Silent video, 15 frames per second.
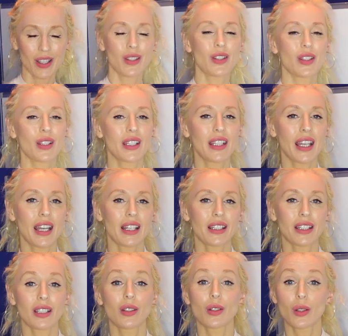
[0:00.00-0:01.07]
to
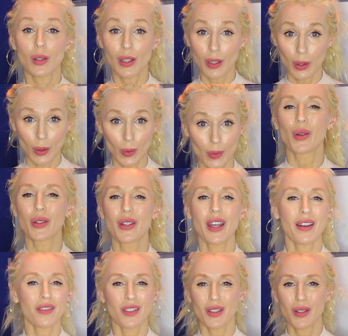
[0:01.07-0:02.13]
get to you. All you
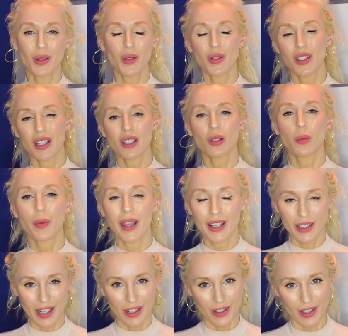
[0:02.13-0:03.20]
have to do is just pay
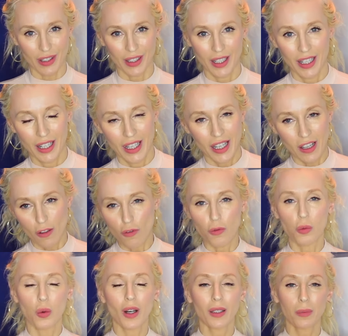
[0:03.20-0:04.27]
attention. If
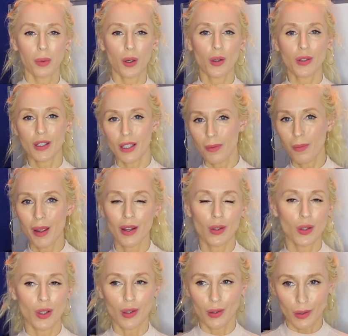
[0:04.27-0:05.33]
one person
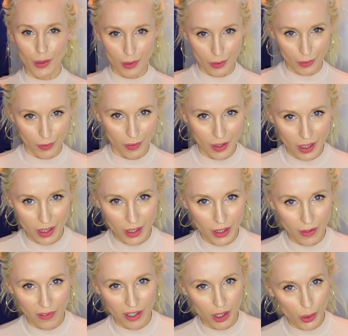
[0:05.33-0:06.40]
mentions this
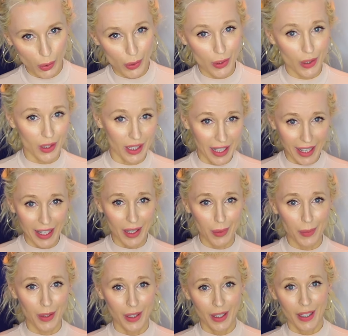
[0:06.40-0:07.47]
individual's
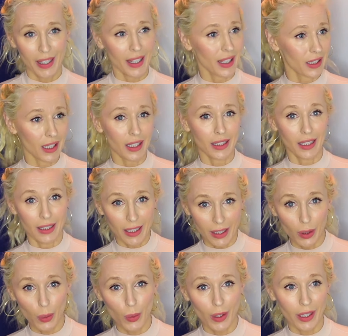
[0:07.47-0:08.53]
name and then
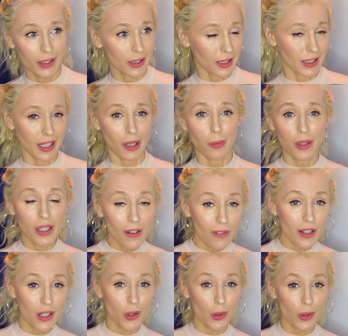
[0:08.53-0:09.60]
another one the same
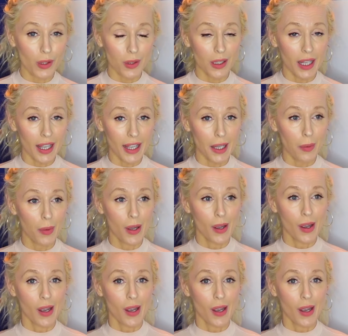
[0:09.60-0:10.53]
individual's name,